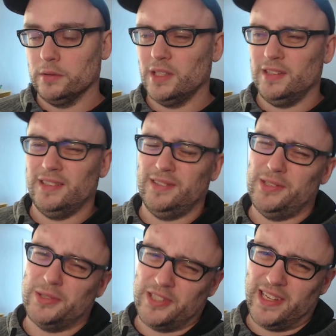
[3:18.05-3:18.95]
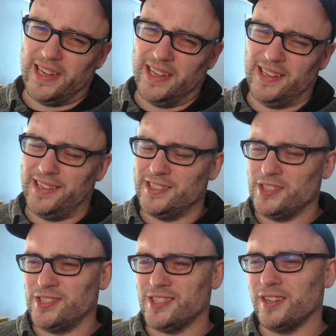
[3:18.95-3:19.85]
It's like, you can. It
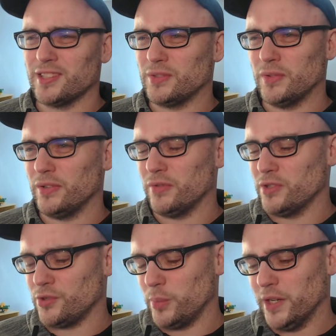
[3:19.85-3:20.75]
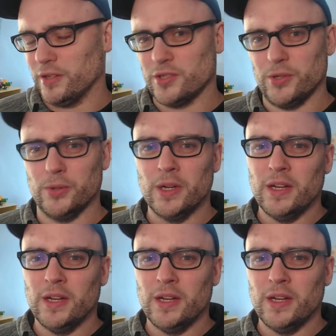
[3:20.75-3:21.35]
just sucks for the first week or two.